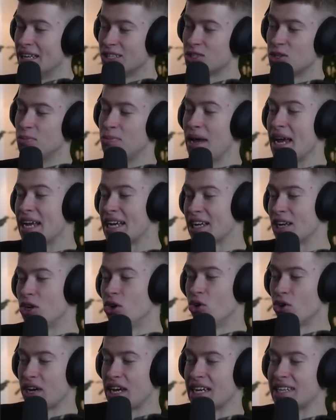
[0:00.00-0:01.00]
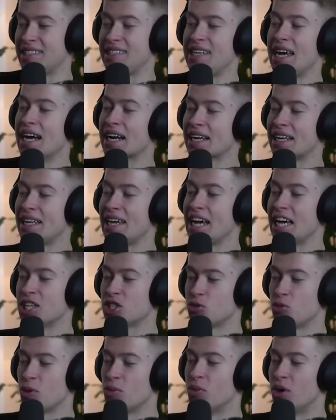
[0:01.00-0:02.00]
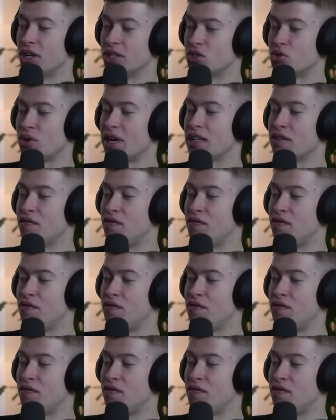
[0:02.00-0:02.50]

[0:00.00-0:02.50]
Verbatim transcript: to make it look exactly as we want, right?